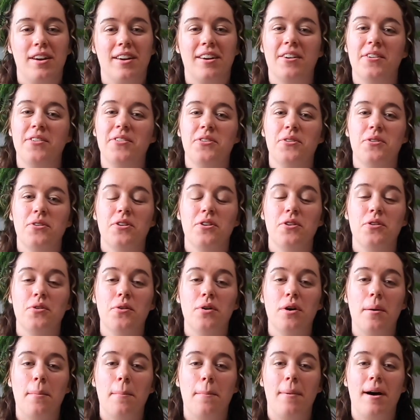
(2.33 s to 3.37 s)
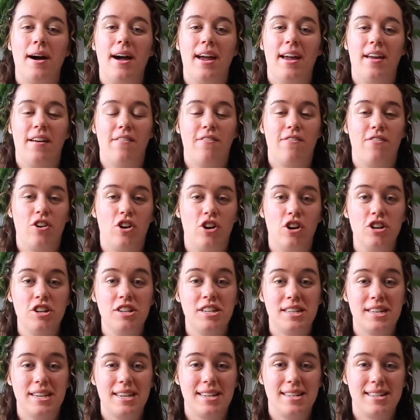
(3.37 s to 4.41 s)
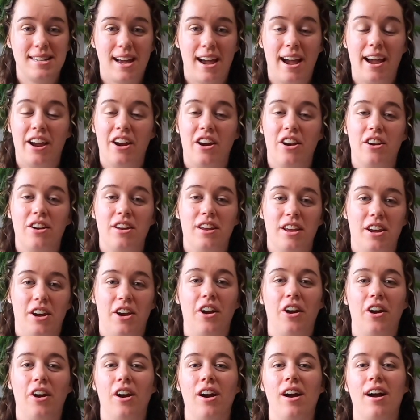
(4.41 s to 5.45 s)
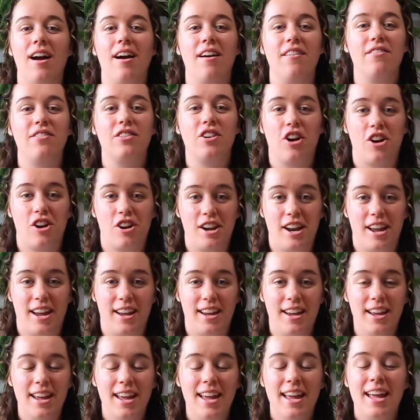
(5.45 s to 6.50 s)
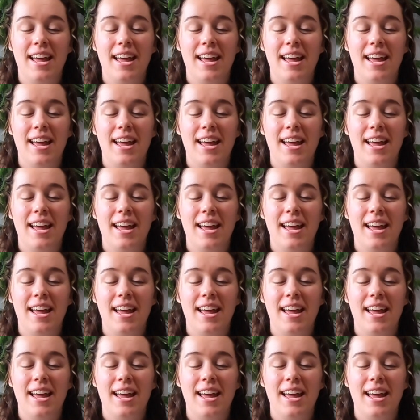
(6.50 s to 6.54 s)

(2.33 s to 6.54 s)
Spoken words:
go through my first entire year of gardening